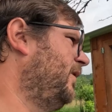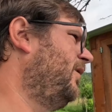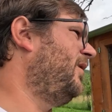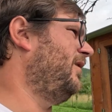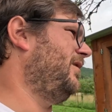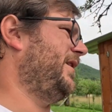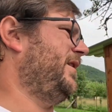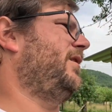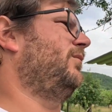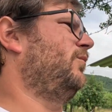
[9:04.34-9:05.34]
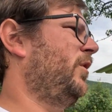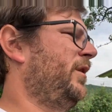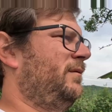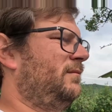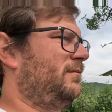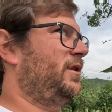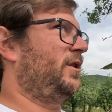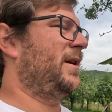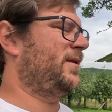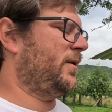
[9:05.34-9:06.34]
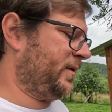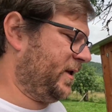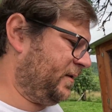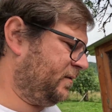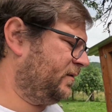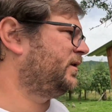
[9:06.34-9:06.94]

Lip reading: I don't know, 1 and 2 days old now.